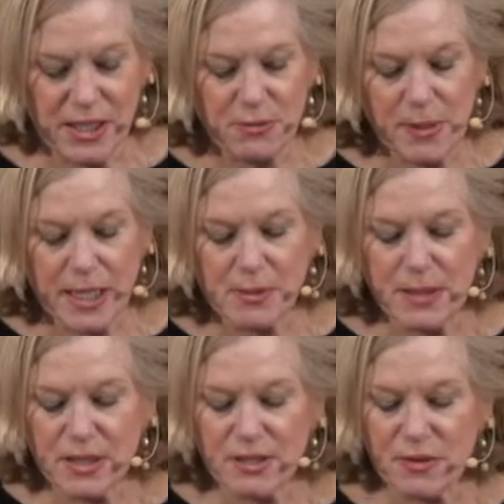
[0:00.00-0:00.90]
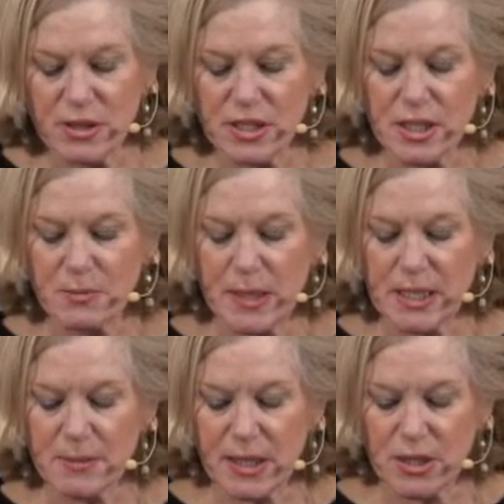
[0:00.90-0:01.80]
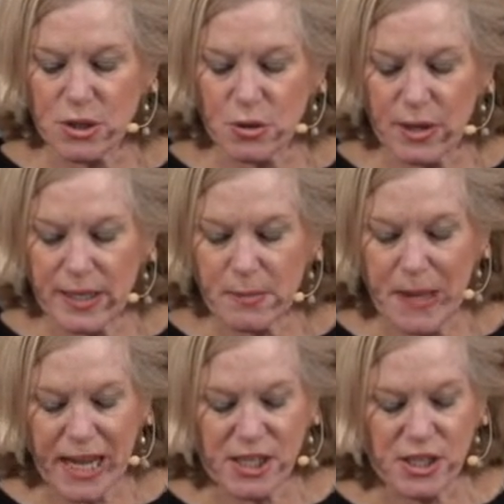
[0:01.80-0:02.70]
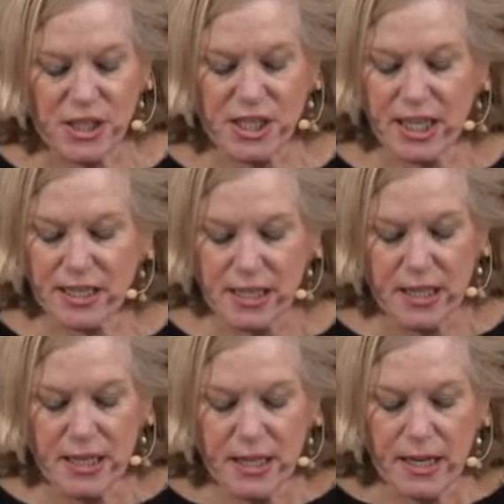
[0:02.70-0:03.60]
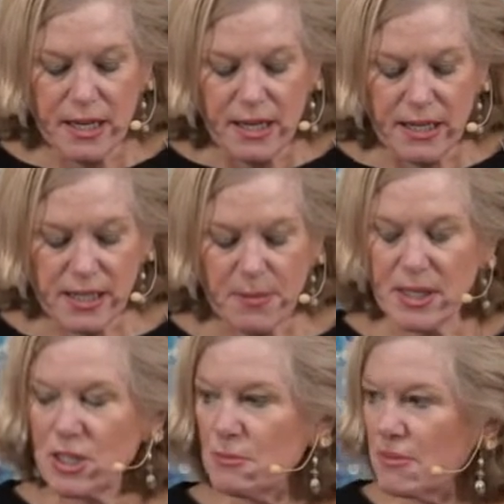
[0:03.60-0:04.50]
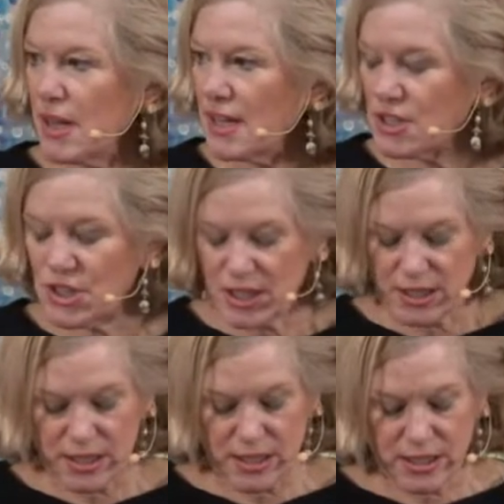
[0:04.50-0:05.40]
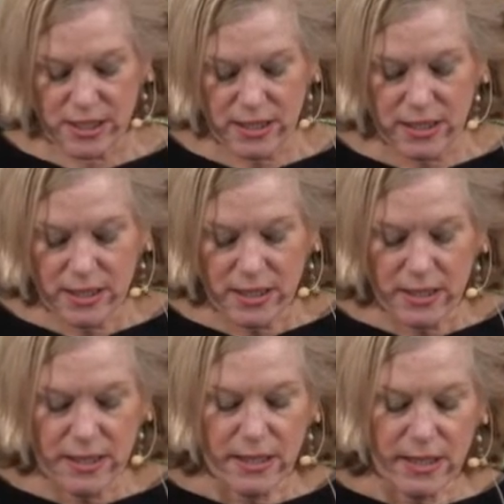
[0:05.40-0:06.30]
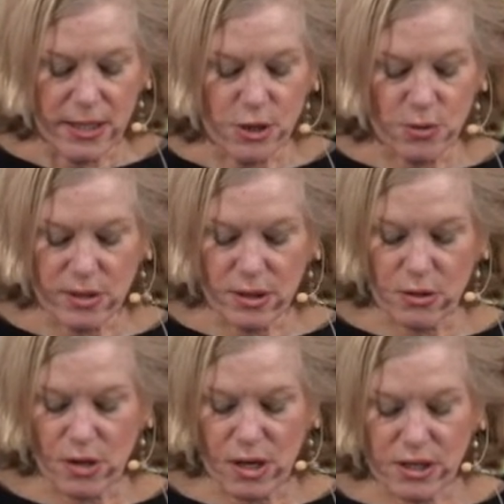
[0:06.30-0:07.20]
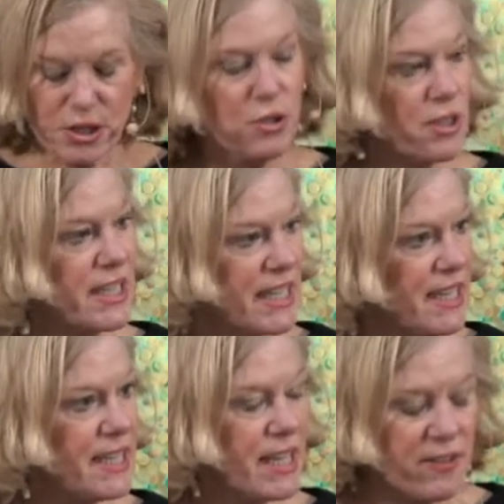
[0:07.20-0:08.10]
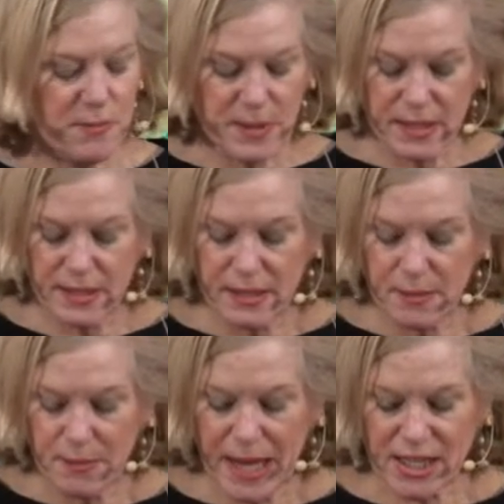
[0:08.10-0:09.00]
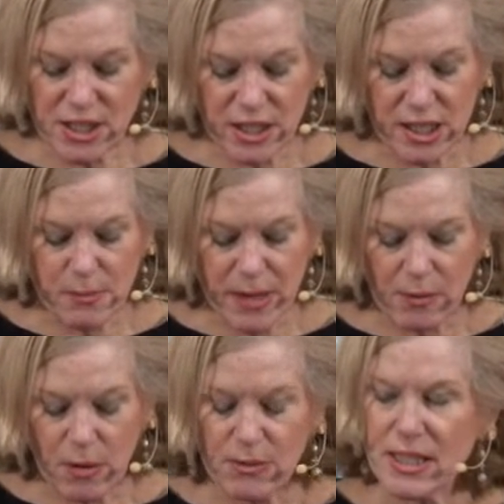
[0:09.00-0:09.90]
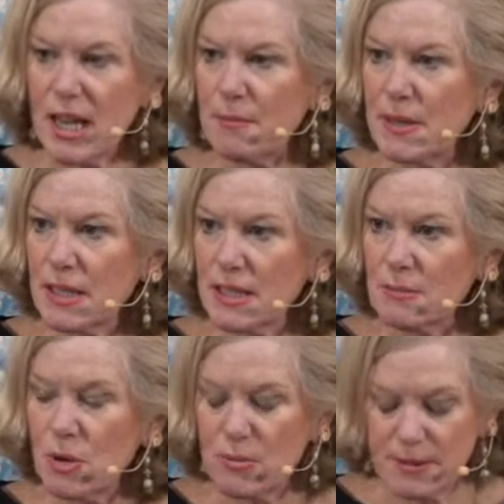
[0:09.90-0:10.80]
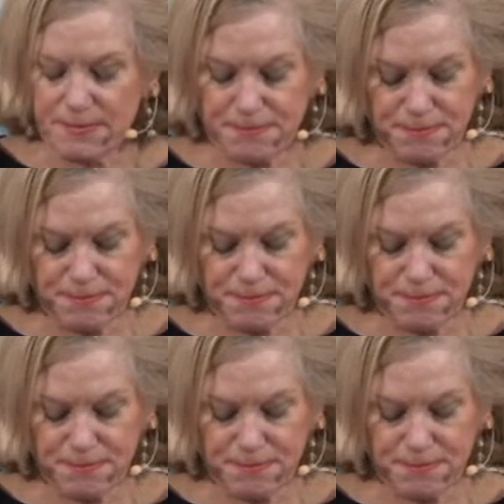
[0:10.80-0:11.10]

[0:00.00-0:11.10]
She reminds me there's a verse that speaks about the joy, the passion set, as I mentioned, as Jesus endured the cross. Could he have been passionate about what was happening in the moment?